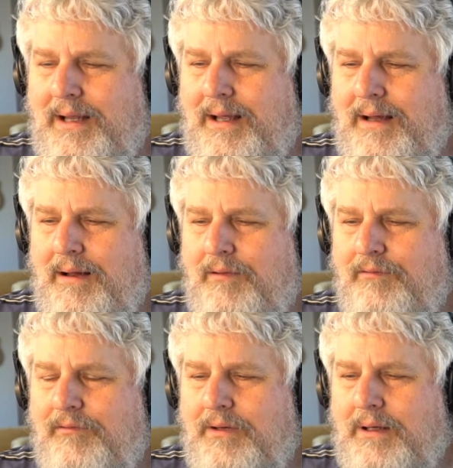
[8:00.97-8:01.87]
we
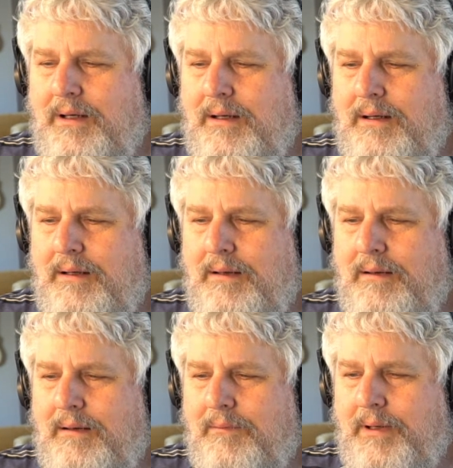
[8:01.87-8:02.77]
have
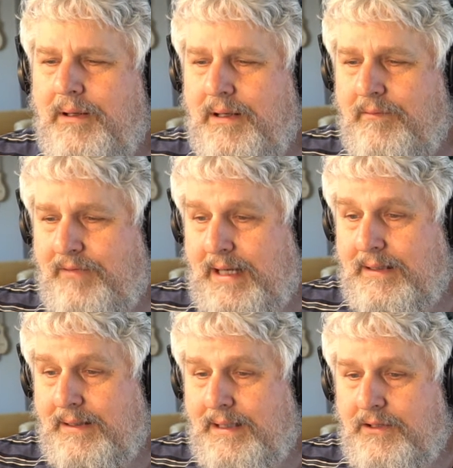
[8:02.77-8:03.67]

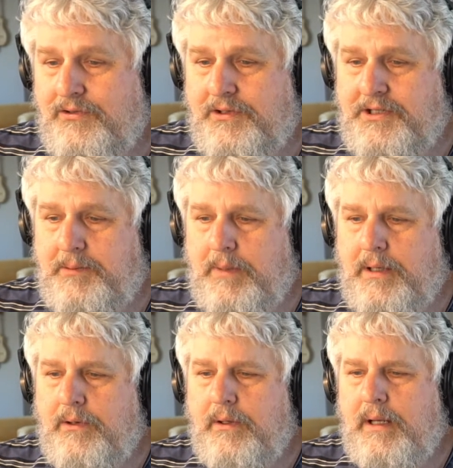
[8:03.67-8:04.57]
that leading to the D
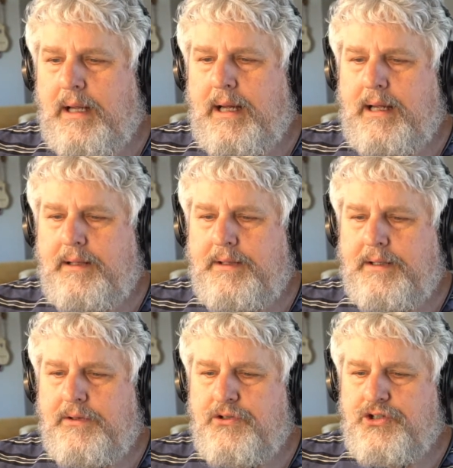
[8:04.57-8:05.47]
minor, and
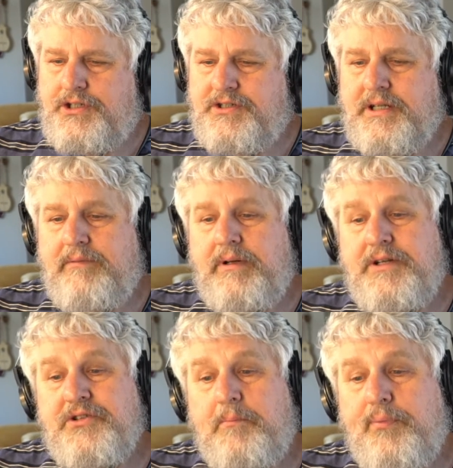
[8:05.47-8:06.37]
then the
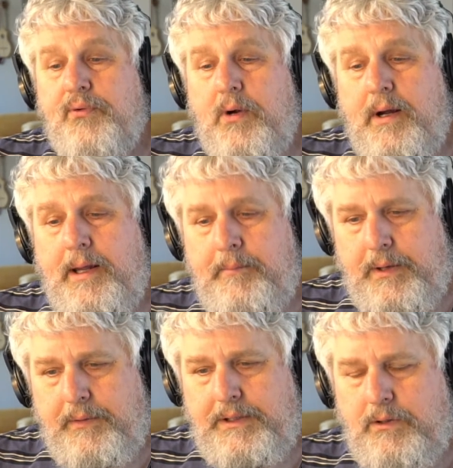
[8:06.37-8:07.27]
G7 is our
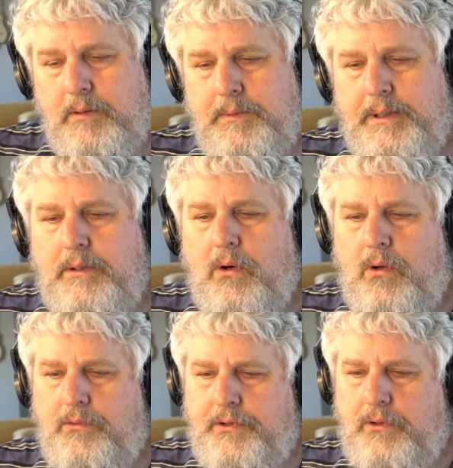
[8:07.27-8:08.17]
primary dominant.
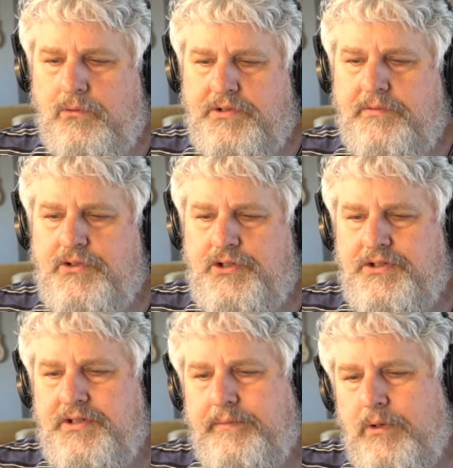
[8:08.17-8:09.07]
All the notes of the
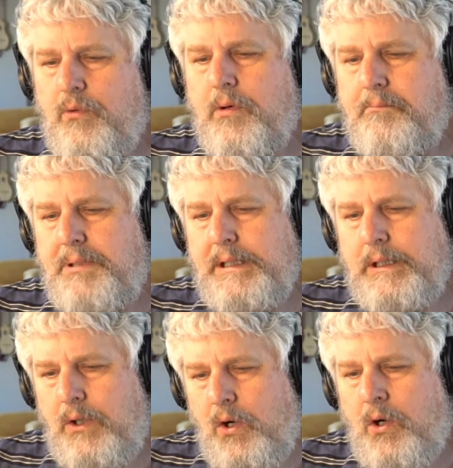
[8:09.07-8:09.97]
G7 chord
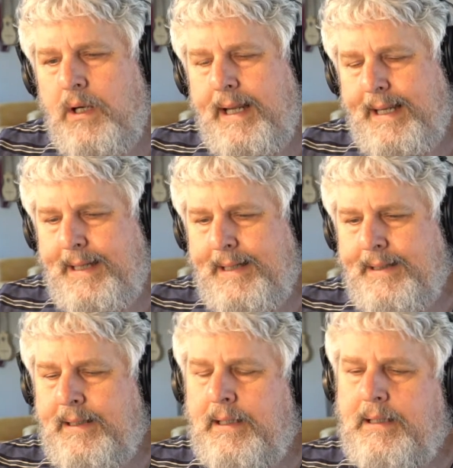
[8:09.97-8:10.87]
belong
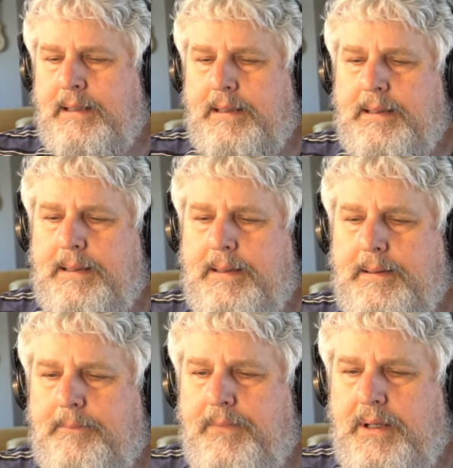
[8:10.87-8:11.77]
in.
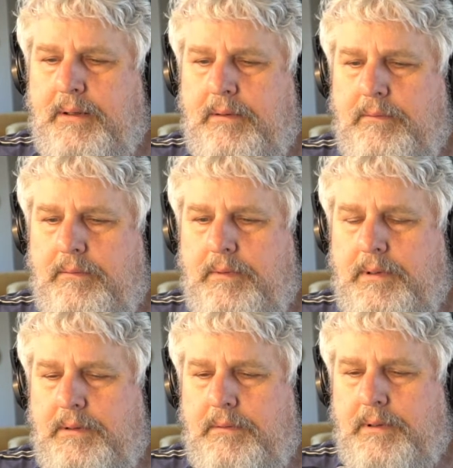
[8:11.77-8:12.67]

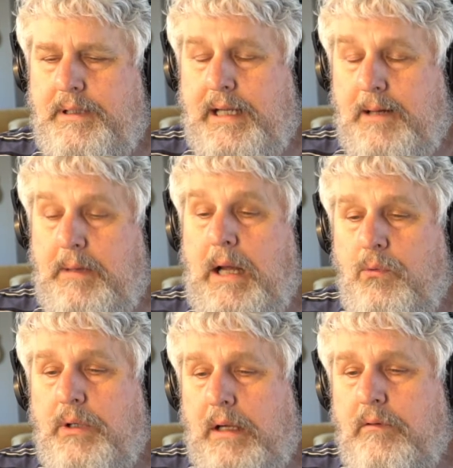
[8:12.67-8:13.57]
They come
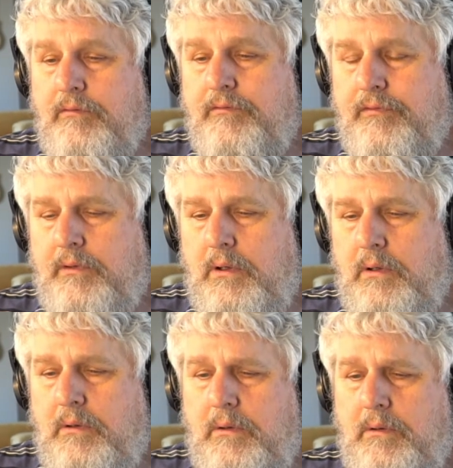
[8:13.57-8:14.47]
out of
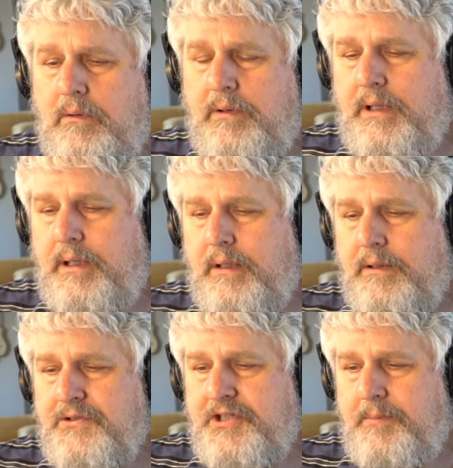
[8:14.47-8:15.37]

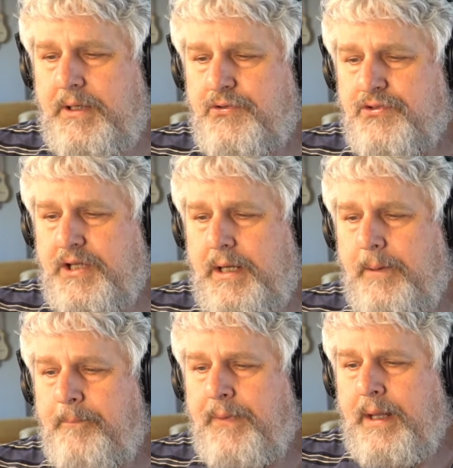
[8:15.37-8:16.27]
the C major
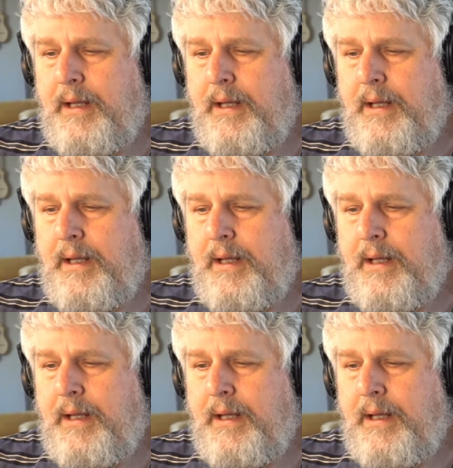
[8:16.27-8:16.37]
scale.